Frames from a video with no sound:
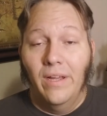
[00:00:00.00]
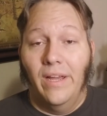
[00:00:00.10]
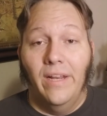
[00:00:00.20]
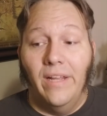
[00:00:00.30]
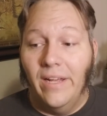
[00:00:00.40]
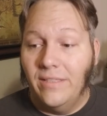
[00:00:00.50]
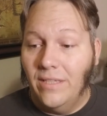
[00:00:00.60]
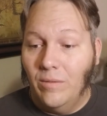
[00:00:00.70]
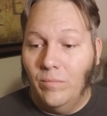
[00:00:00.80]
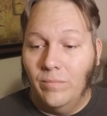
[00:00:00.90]
And that
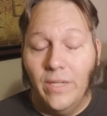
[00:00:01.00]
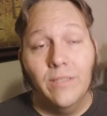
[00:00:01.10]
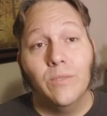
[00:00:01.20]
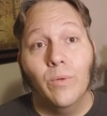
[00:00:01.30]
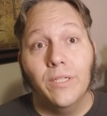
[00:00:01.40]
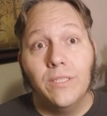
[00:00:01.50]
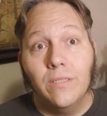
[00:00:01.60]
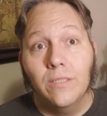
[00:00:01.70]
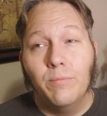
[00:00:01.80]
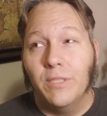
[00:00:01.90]
was the worst,
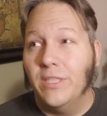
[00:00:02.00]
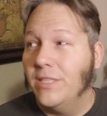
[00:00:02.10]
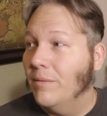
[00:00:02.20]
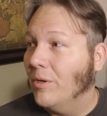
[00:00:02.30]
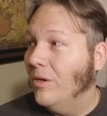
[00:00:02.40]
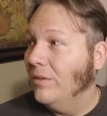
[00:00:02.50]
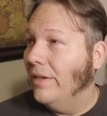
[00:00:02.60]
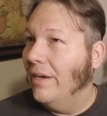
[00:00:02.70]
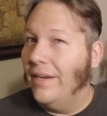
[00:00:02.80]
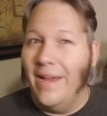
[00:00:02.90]
especially something called
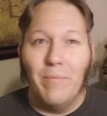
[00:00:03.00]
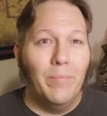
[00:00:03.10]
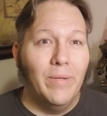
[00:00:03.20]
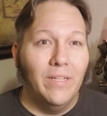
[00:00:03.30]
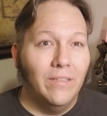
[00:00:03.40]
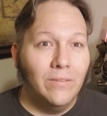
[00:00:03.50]
gabapentin.